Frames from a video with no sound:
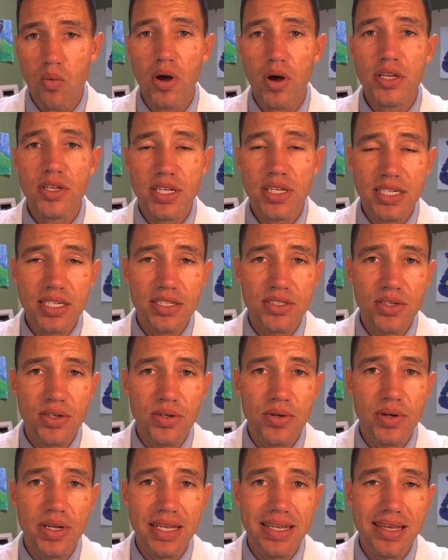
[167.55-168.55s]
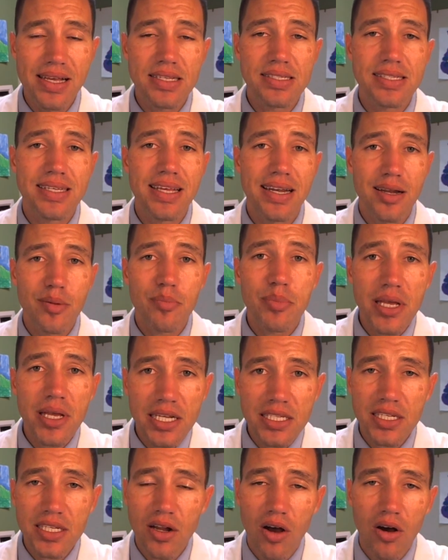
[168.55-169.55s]
What you need to do is get an
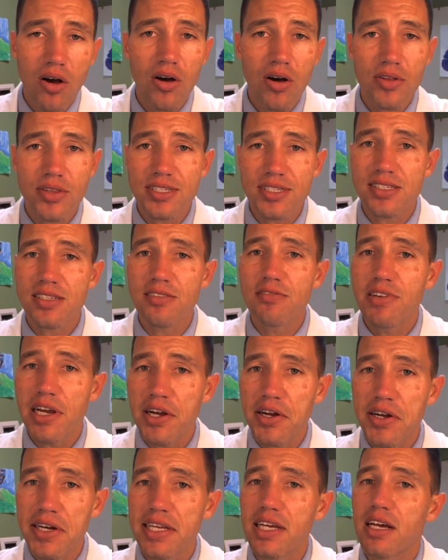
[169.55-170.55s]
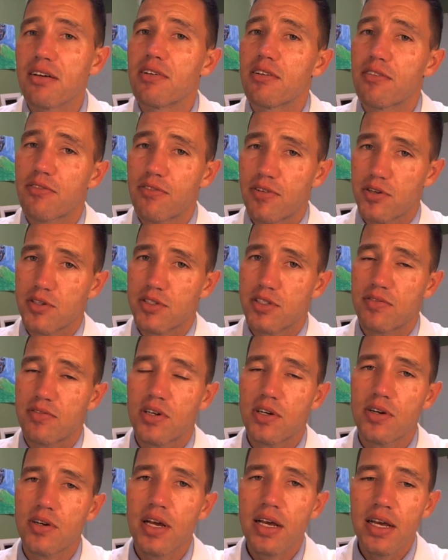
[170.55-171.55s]
opinion on the severity of it first of
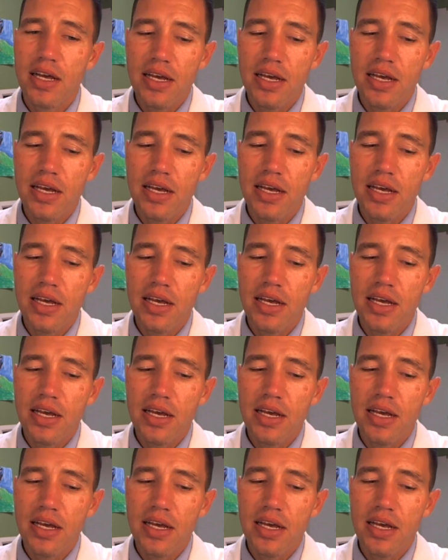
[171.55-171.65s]
all.